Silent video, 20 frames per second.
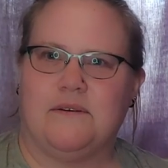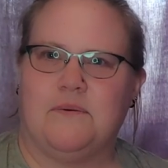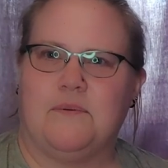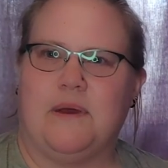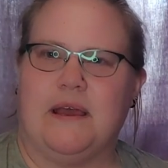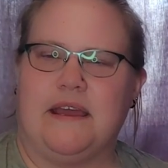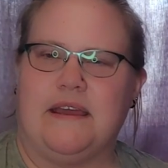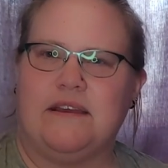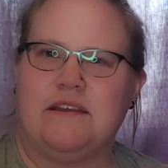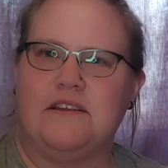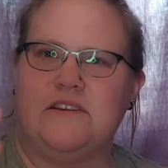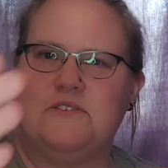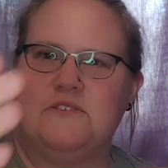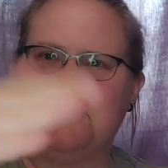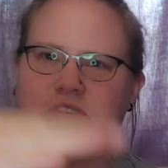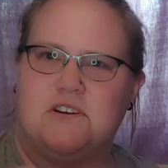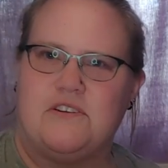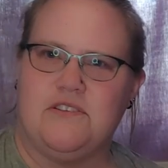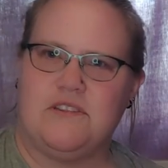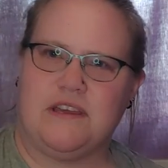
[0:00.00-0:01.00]
Wyatt, can you
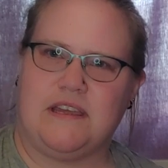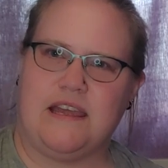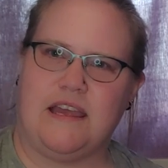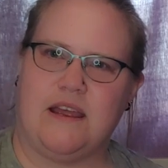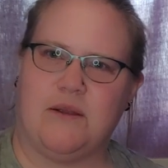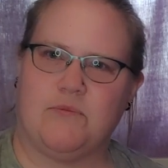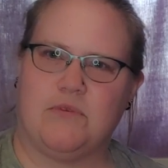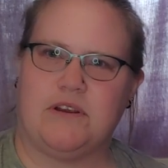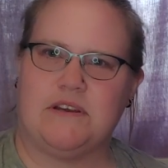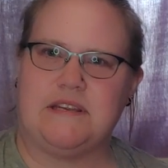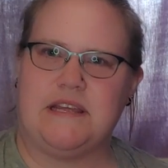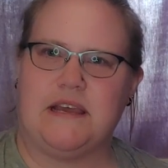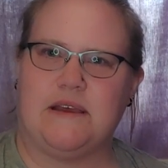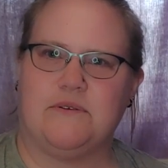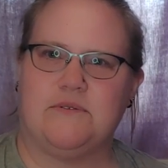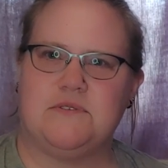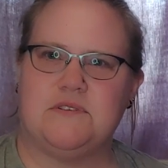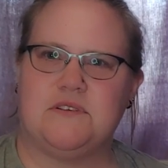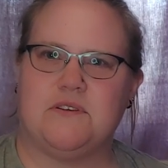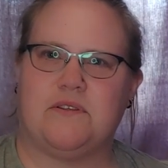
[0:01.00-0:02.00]
turn the camera
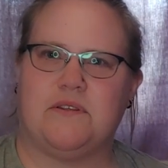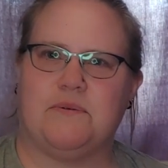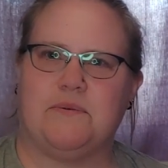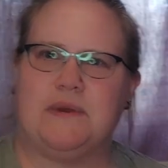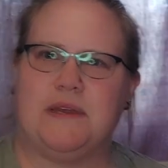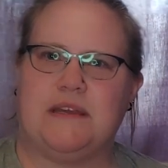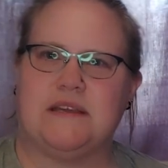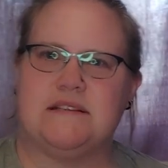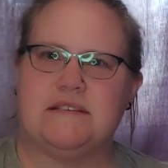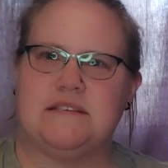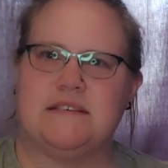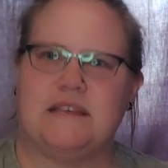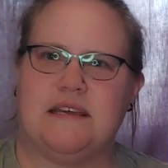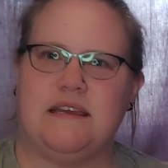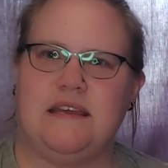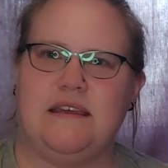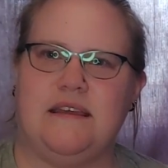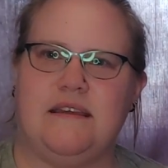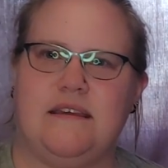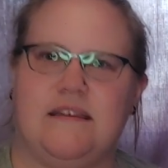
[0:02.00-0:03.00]
down so that we can
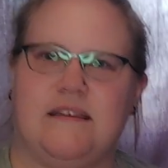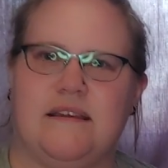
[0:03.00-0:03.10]
see?